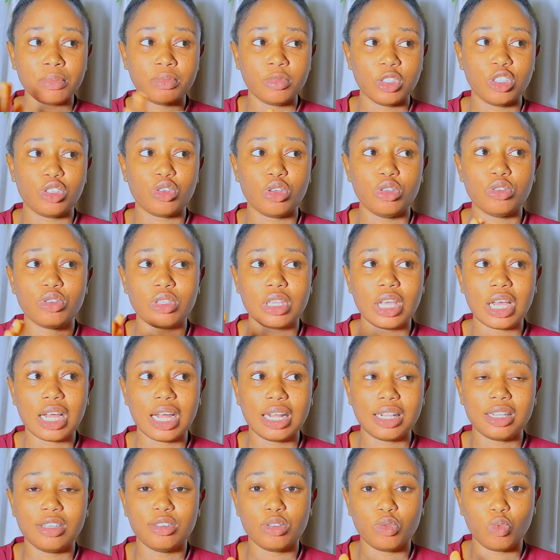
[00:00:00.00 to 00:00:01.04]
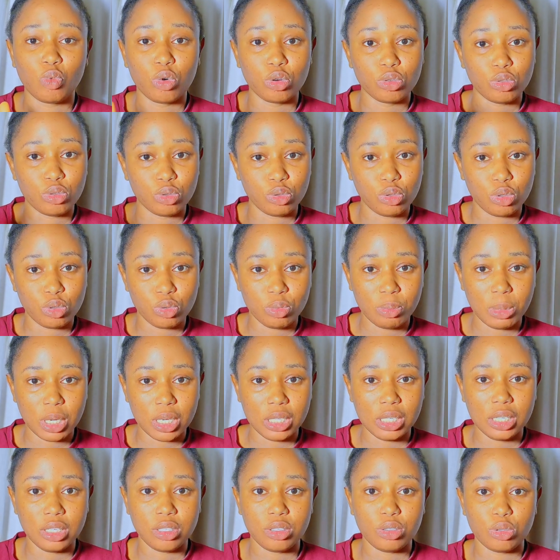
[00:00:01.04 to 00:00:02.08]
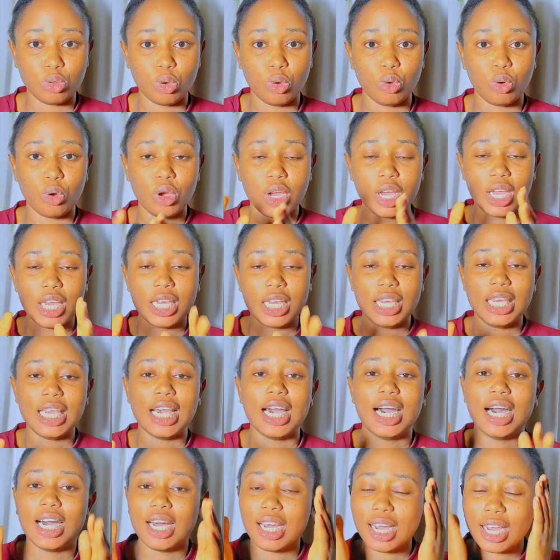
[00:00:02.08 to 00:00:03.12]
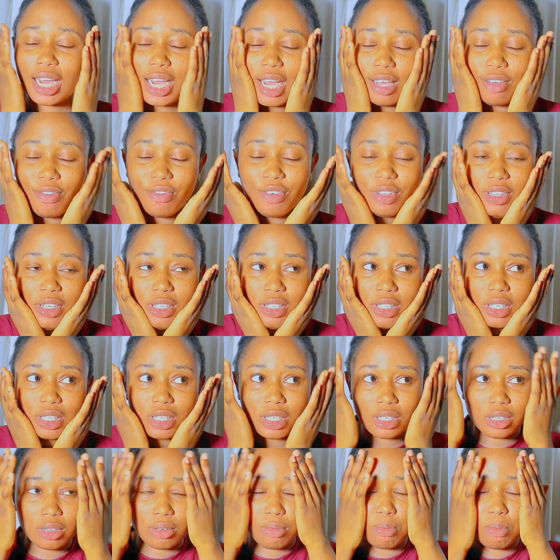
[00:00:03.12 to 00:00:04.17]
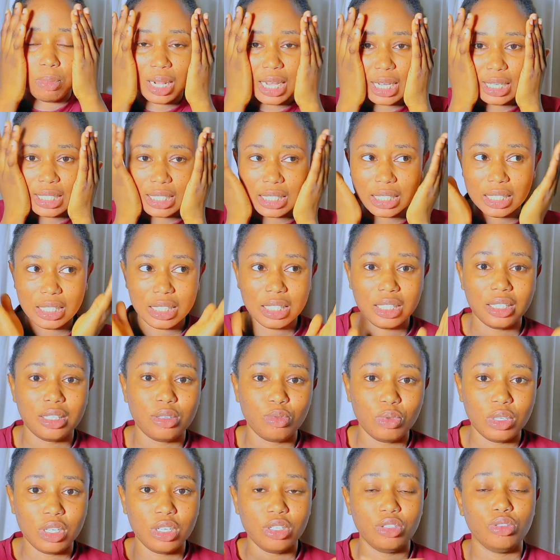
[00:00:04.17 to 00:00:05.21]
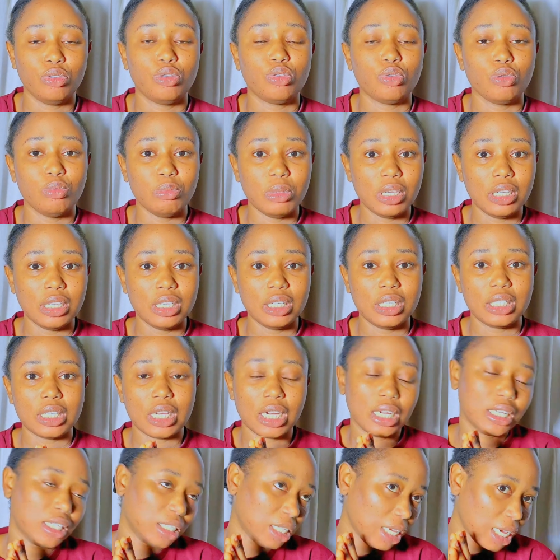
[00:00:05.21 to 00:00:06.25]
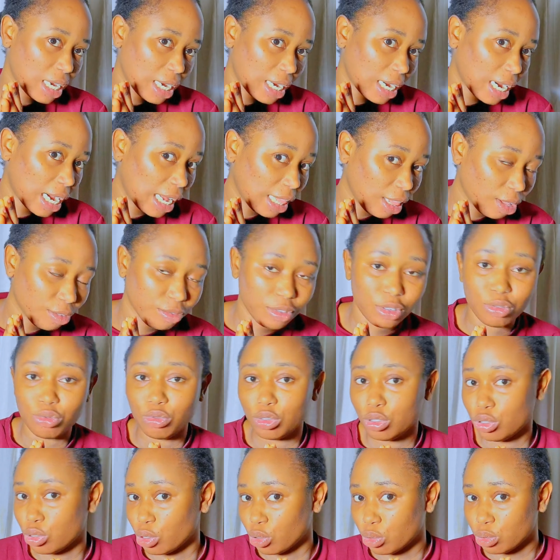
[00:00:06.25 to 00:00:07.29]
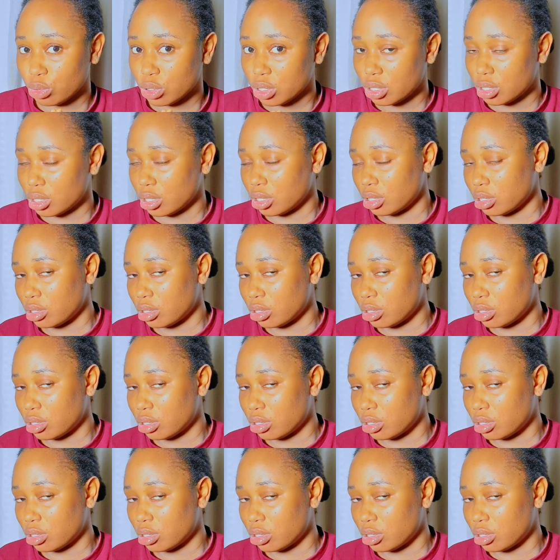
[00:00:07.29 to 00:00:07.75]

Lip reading: It's going to take at least 1 to 2 minutes. So yeah, I finished blending this within 2 minutes, and yeah, I love the results.